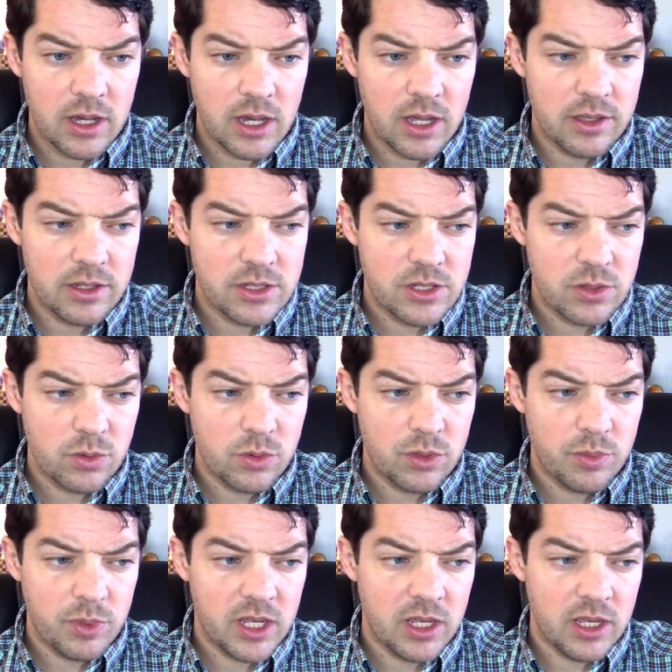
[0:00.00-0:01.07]
This would
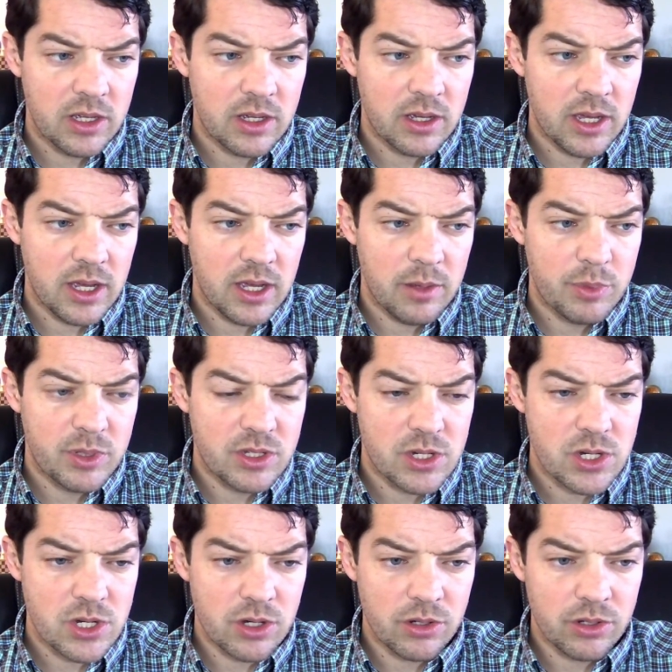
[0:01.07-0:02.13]
be a
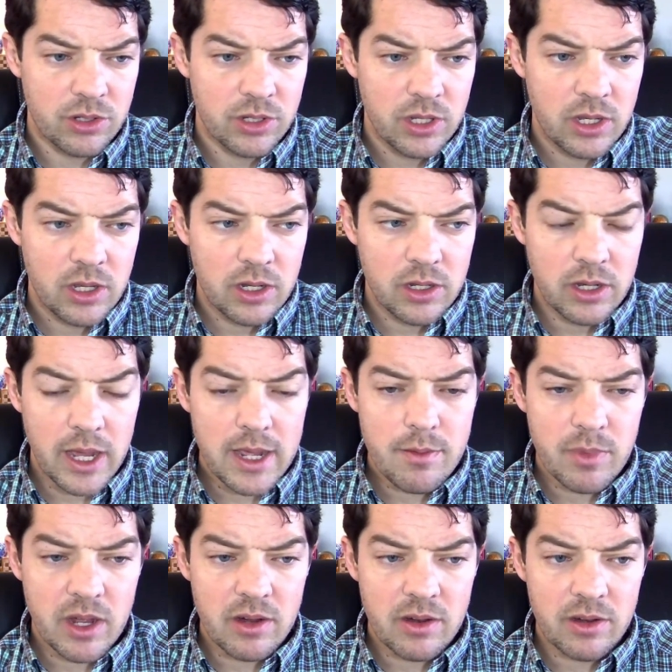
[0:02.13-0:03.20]
positional
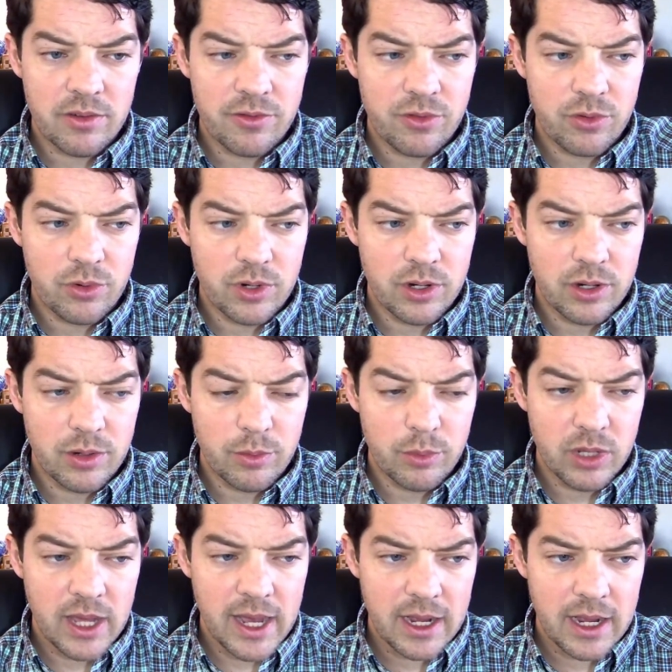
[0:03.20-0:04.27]
nightmare for
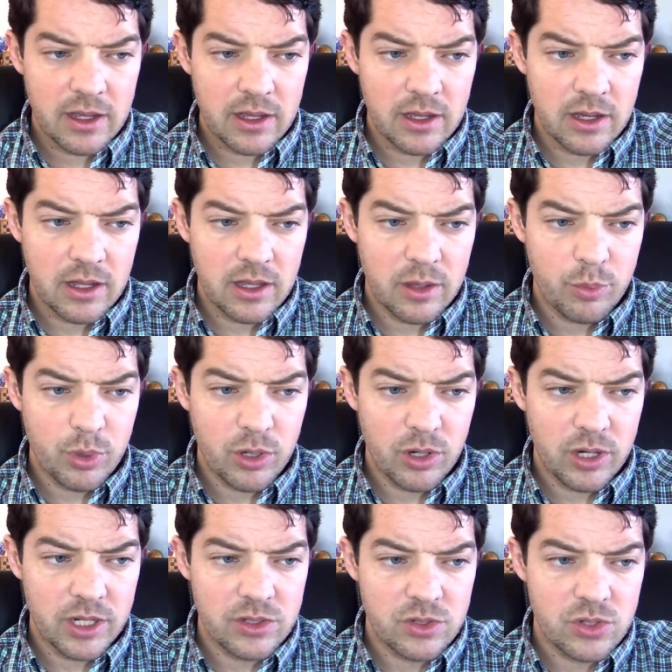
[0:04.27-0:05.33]
black. The
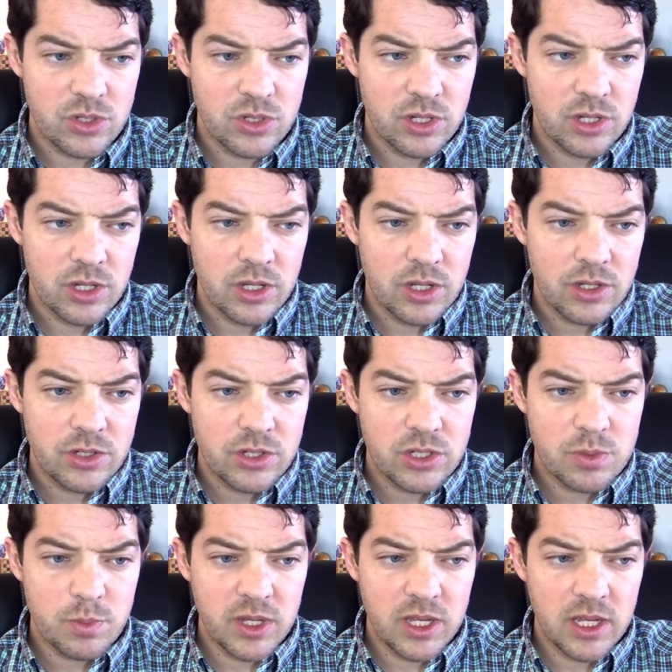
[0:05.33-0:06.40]
pawns
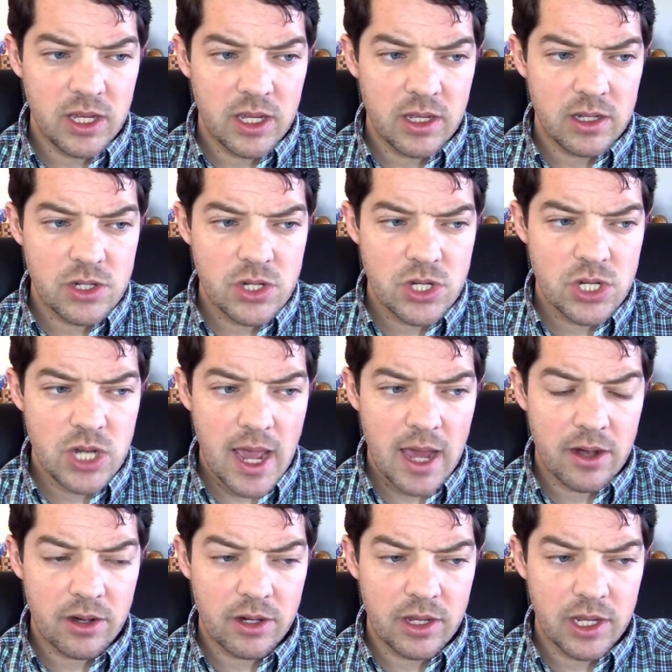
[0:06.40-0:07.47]
just being
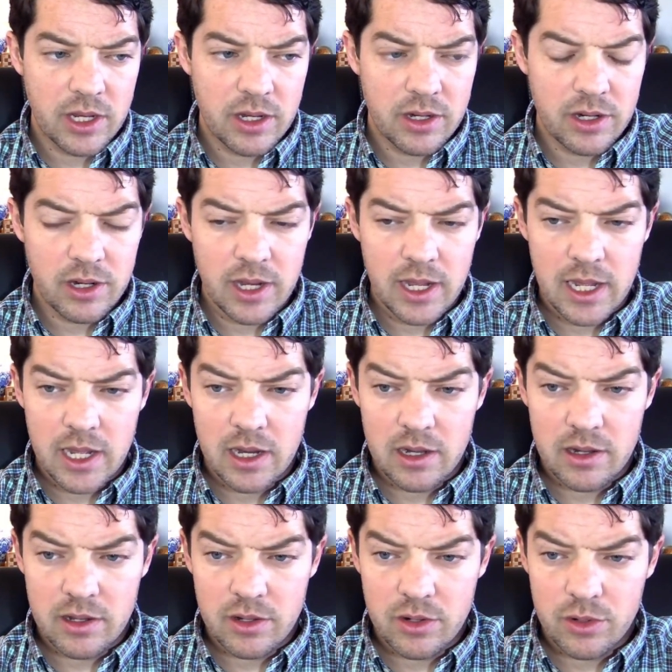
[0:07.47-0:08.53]
shattered here
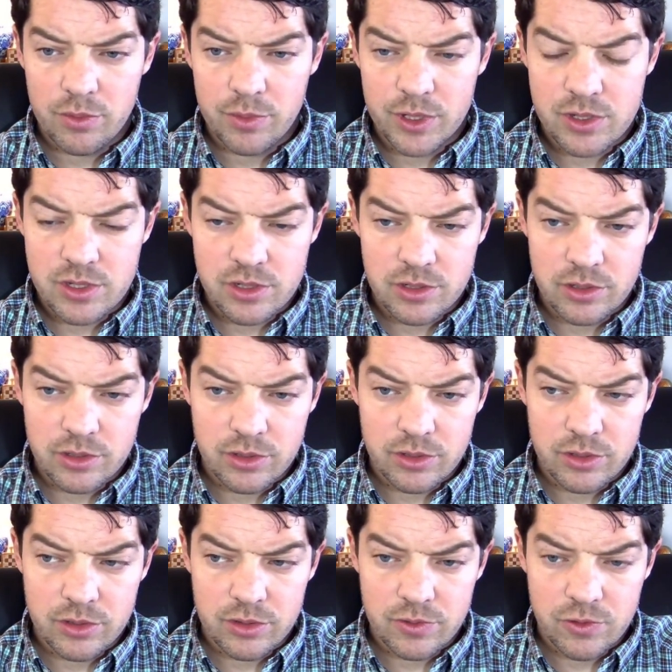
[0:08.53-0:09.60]
and almost
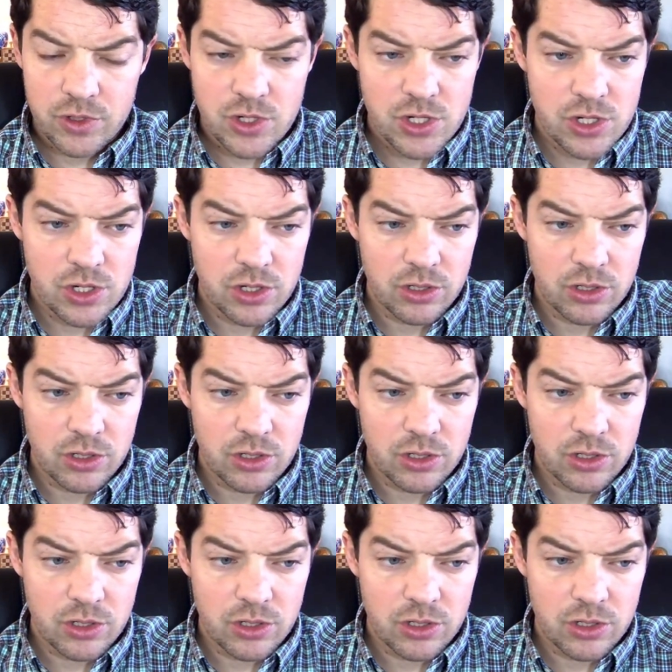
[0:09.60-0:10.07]
for sure